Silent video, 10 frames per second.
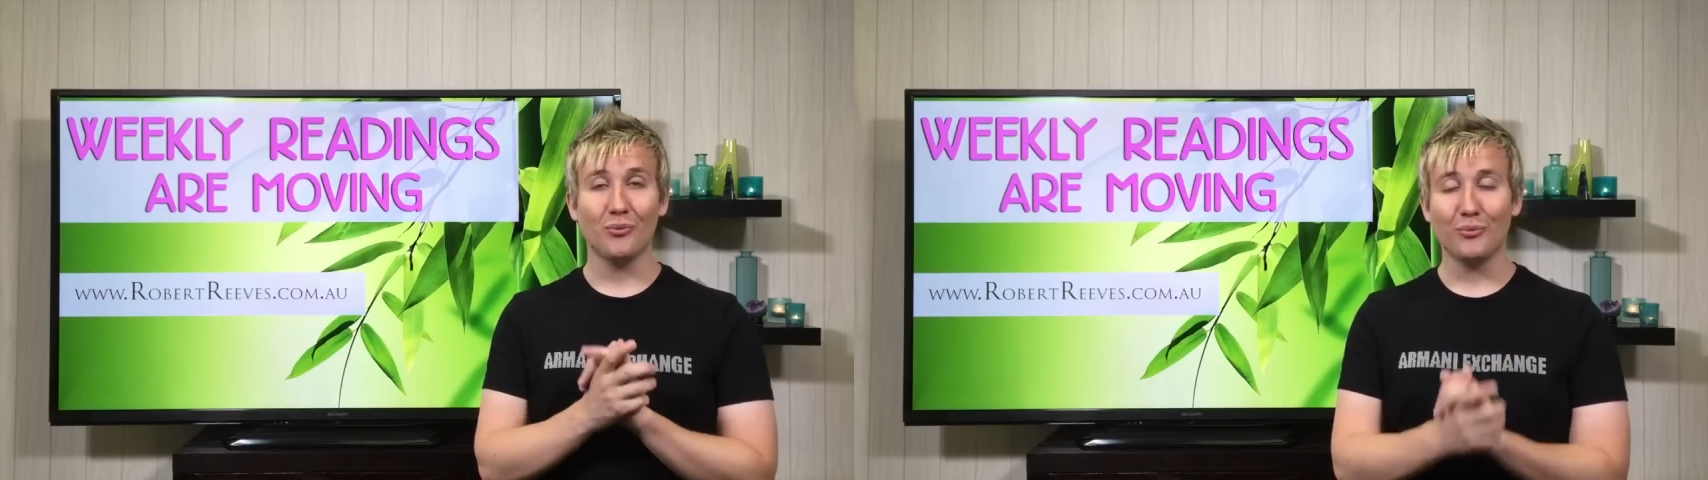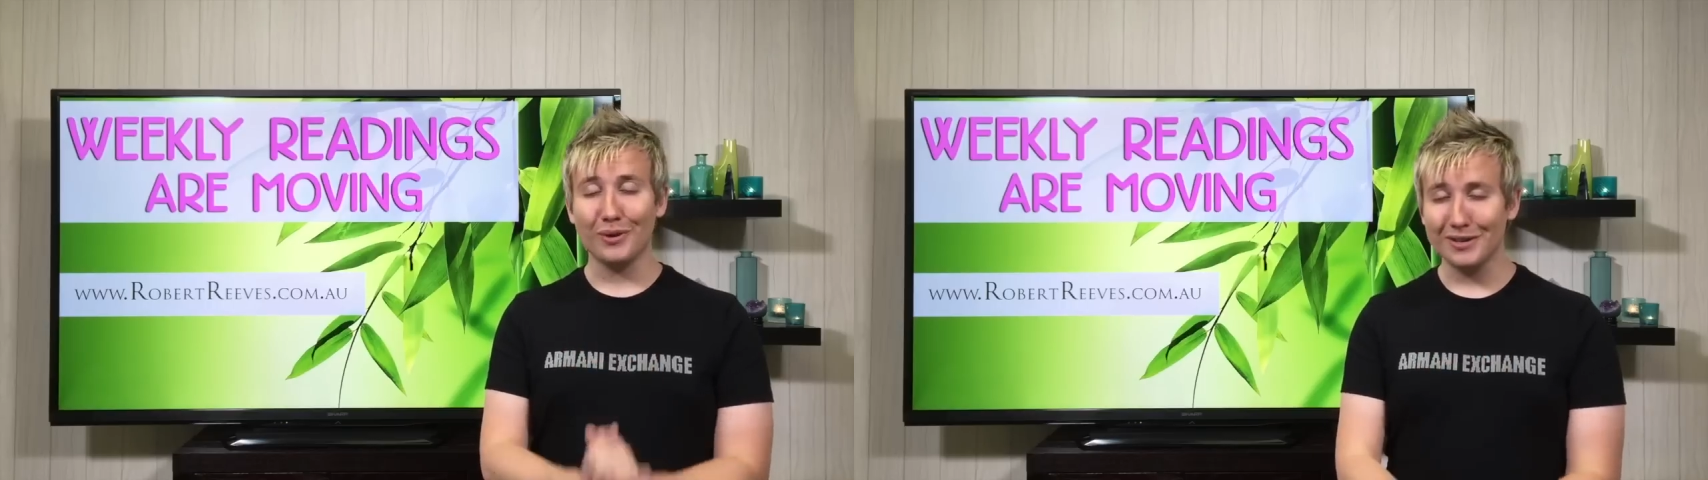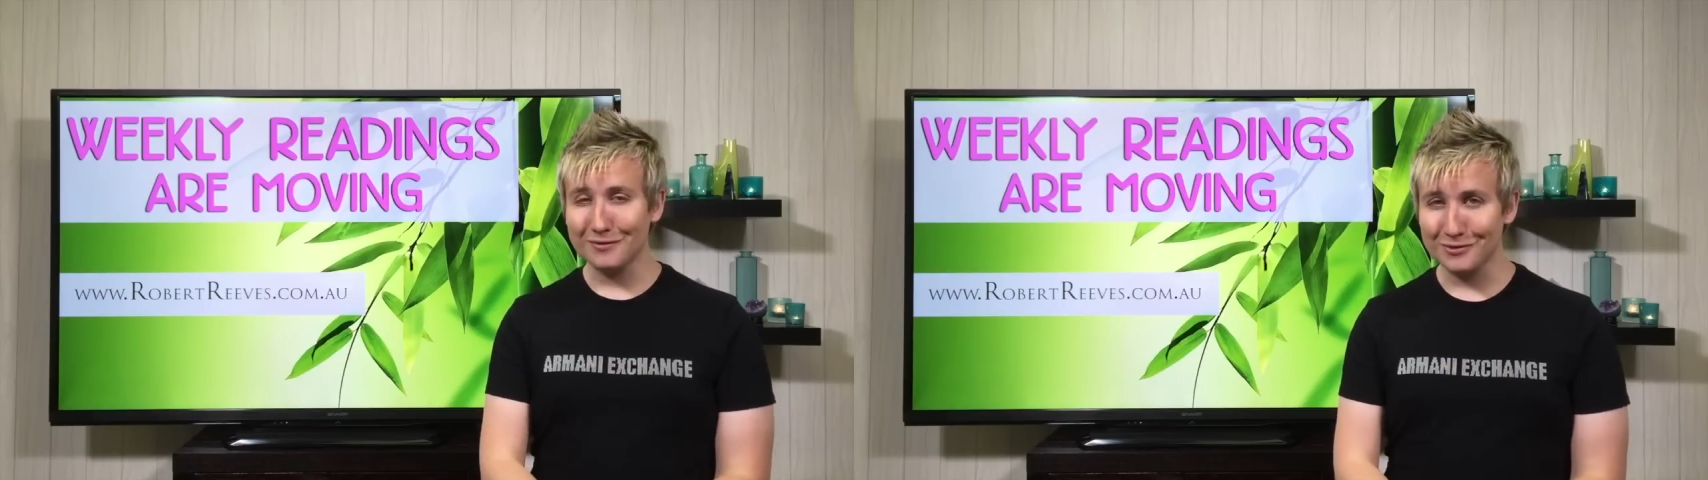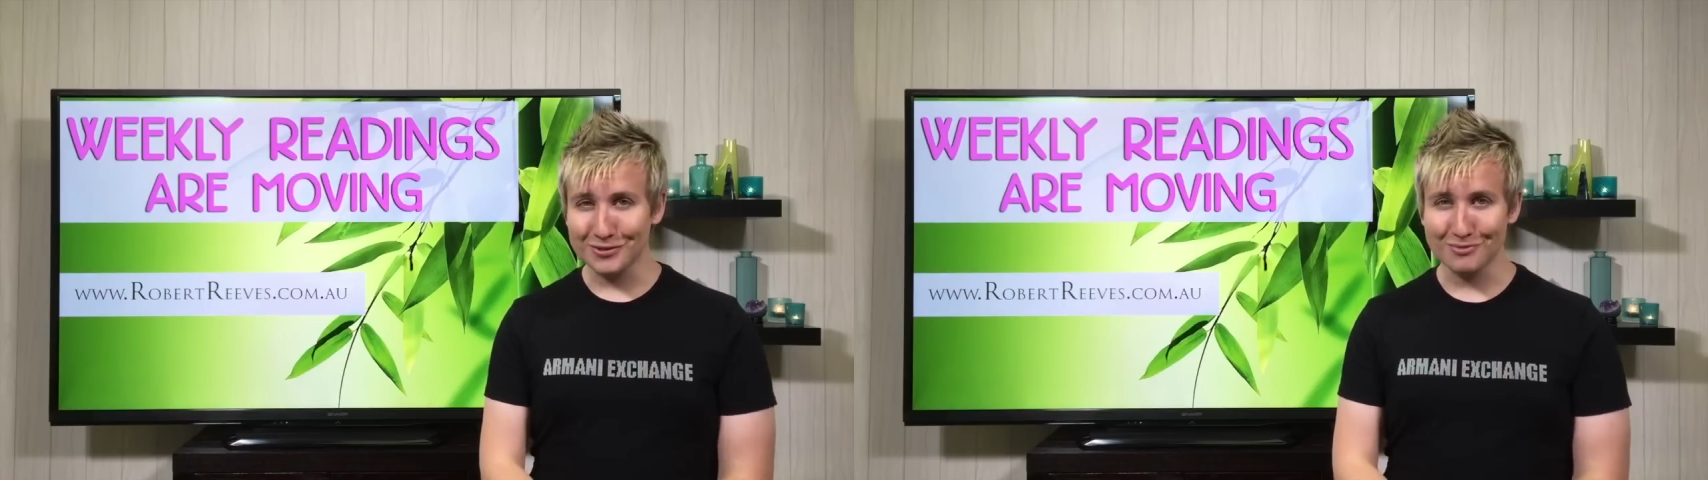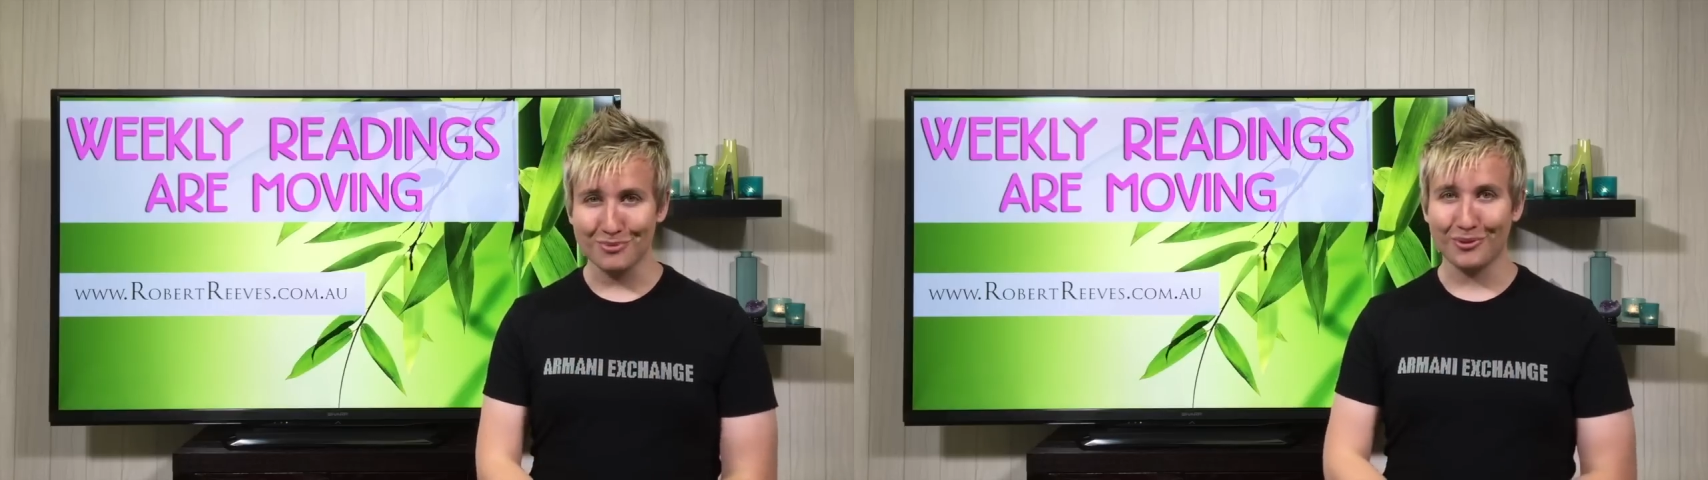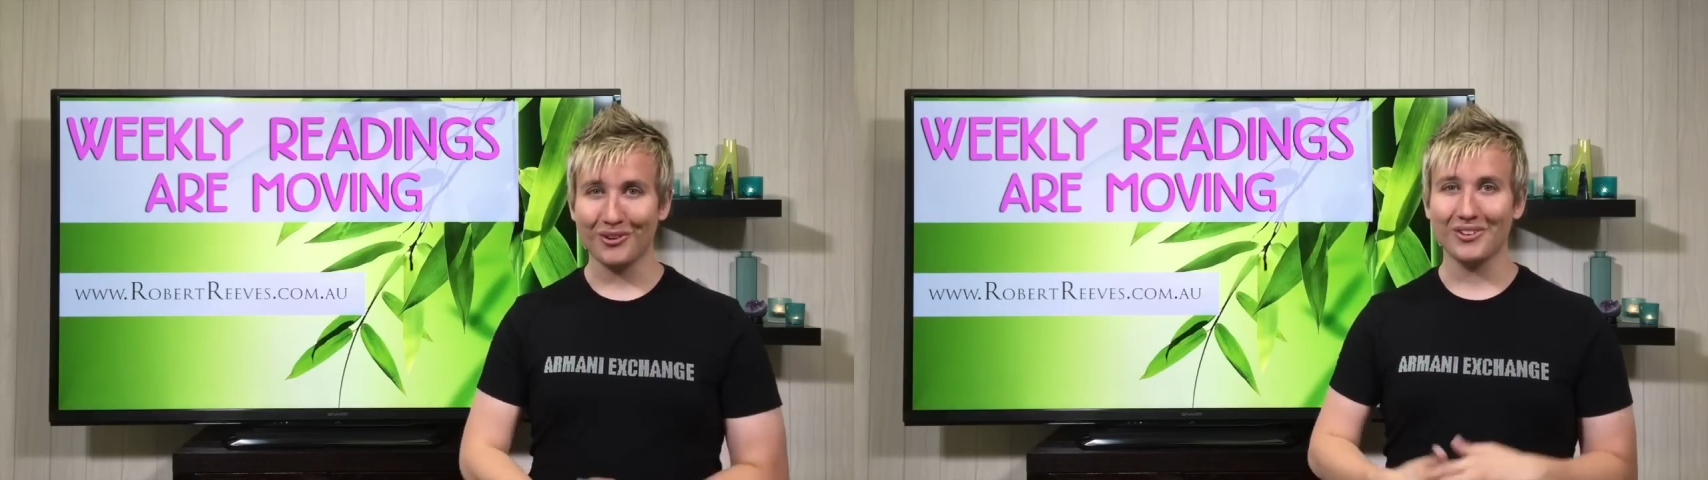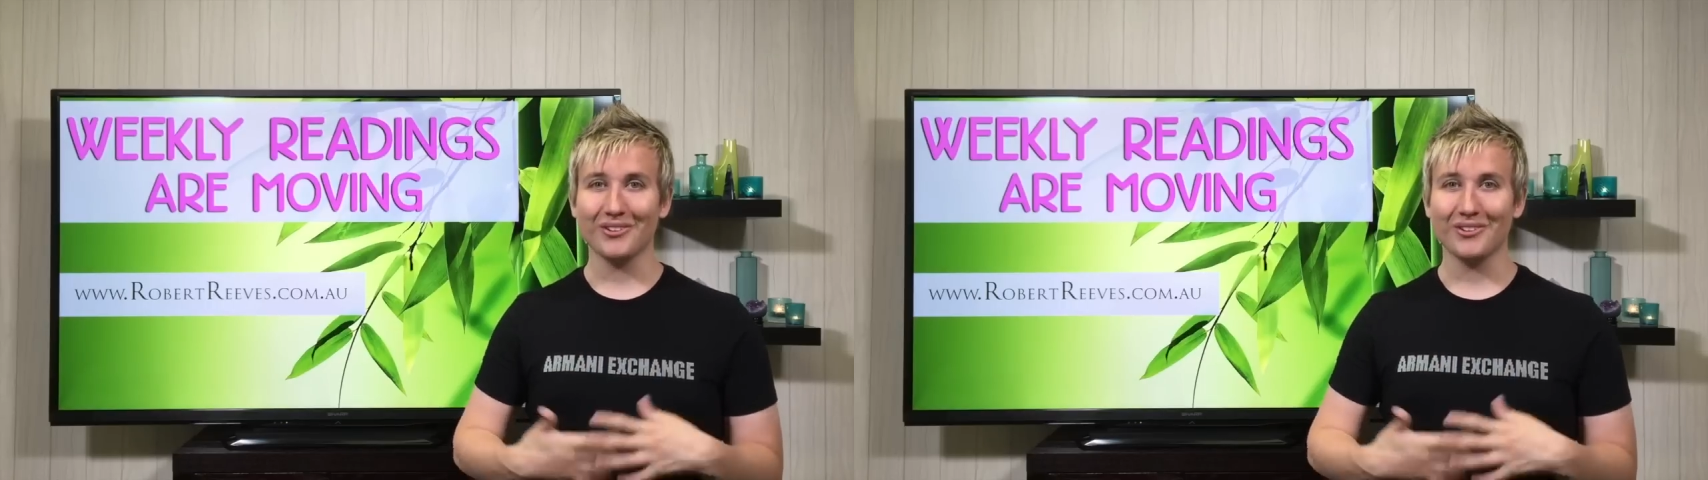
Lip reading: wonderful support,